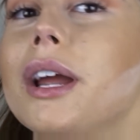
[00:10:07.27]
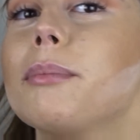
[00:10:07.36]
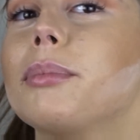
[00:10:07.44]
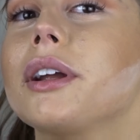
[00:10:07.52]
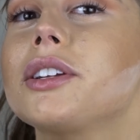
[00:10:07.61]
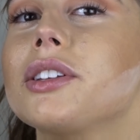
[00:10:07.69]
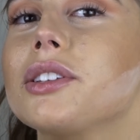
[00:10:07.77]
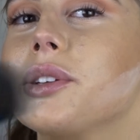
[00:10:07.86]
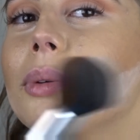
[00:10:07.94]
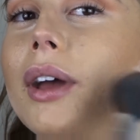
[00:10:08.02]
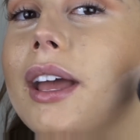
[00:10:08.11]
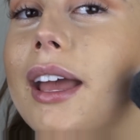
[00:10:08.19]
probably brush this
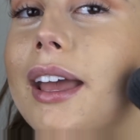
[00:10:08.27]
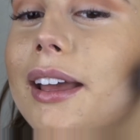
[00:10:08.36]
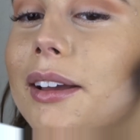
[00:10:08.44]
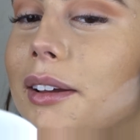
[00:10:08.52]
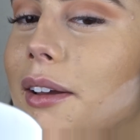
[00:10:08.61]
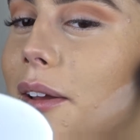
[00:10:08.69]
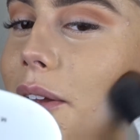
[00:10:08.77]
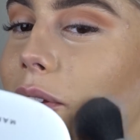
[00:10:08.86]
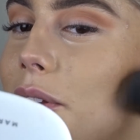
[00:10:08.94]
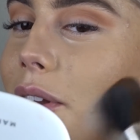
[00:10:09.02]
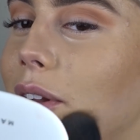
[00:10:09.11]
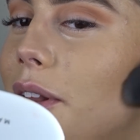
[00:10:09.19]
away, hey?
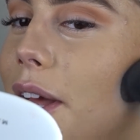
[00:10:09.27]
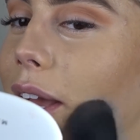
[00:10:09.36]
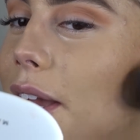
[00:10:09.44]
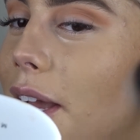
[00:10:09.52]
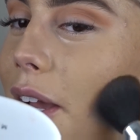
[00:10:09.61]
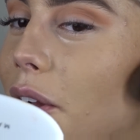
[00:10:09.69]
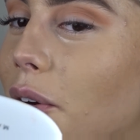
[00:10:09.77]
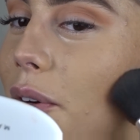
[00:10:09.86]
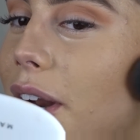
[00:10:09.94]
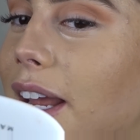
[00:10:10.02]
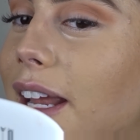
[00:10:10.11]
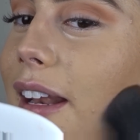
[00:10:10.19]
It's gonna like
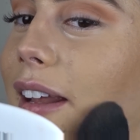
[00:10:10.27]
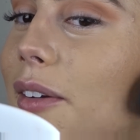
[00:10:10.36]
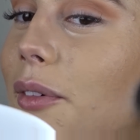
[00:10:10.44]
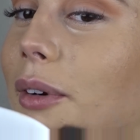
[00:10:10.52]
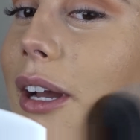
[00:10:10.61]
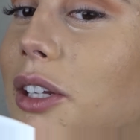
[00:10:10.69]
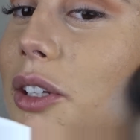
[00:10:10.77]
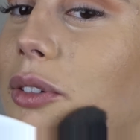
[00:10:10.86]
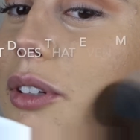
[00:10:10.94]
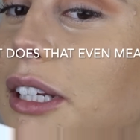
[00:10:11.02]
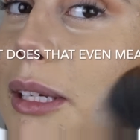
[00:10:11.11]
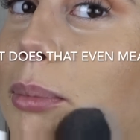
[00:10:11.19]
ingrain way
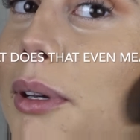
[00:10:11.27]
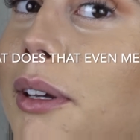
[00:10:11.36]
too deep.